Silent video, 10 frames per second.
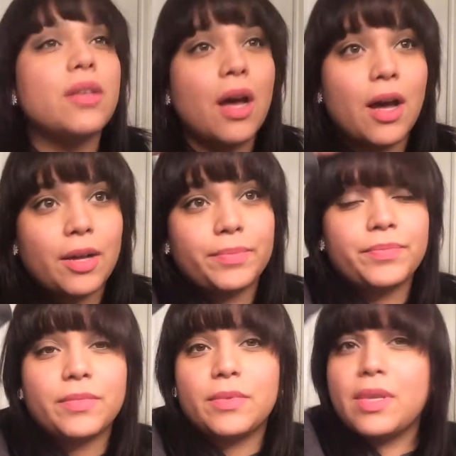Um,
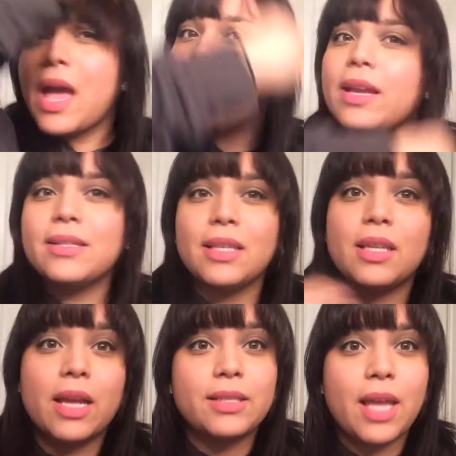yeah, like I said,
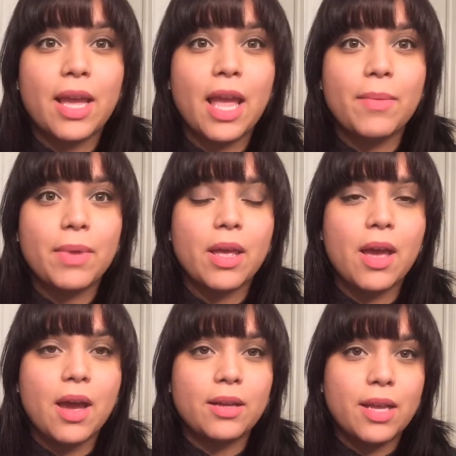the next day I came
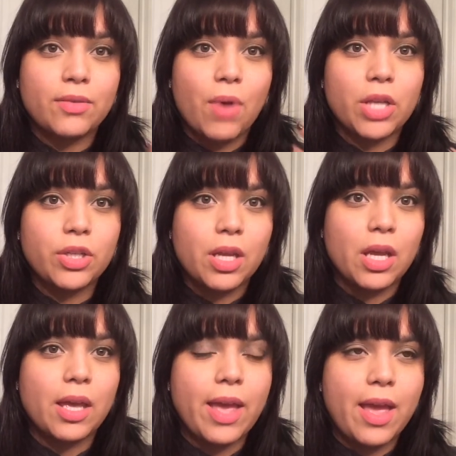and watched
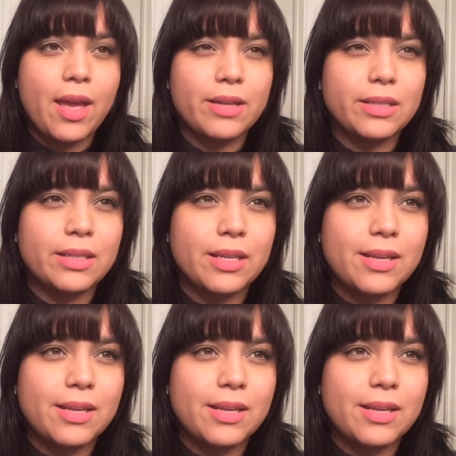it, and